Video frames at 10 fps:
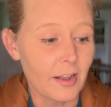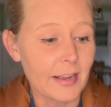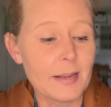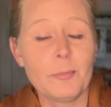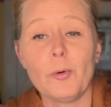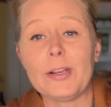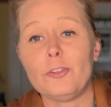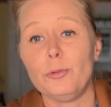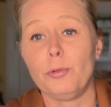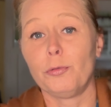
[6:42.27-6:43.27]
I am going
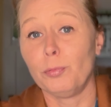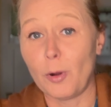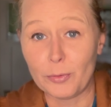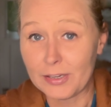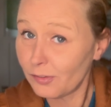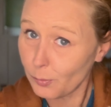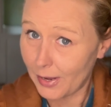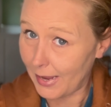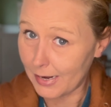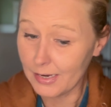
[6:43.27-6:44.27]
to throw these
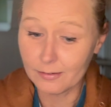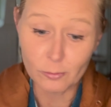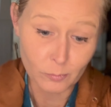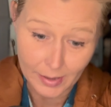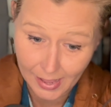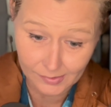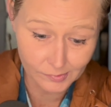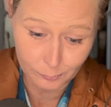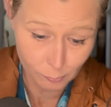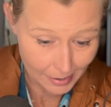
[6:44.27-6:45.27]
away. As
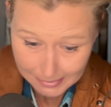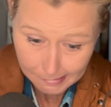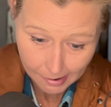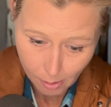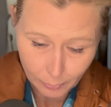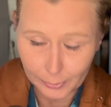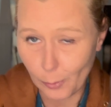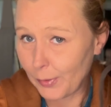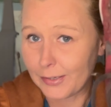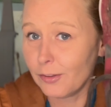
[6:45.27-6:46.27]
of right now, they're
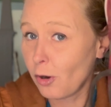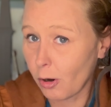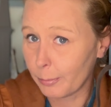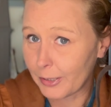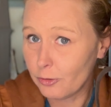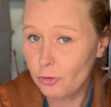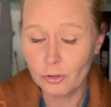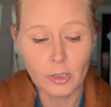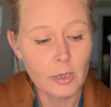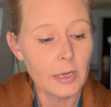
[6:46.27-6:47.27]
going in the garbage.
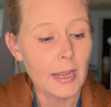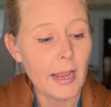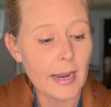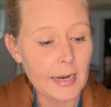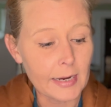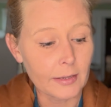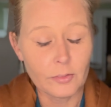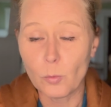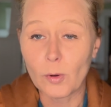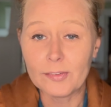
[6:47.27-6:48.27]
And
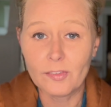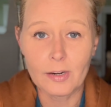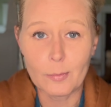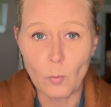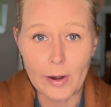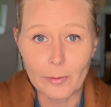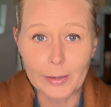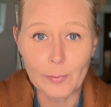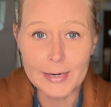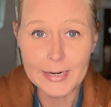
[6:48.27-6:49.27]
the ones that I'm wearing
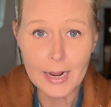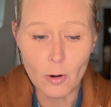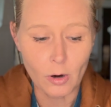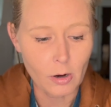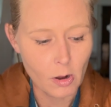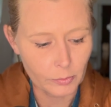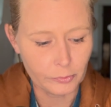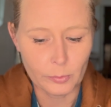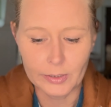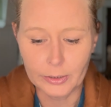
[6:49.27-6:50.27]
right now are
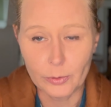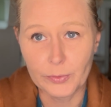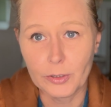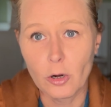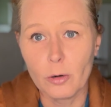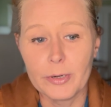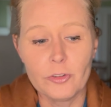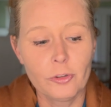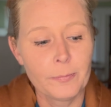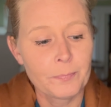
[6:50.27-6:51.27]
also going to go in the
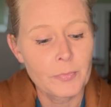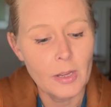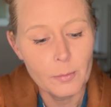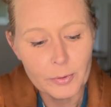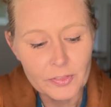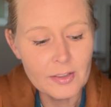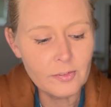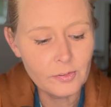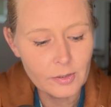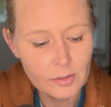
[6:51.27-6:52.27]
garbage. But
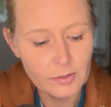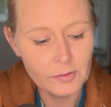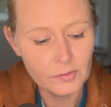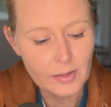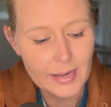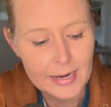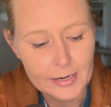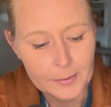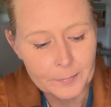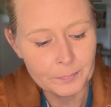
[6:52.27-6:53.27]
this is like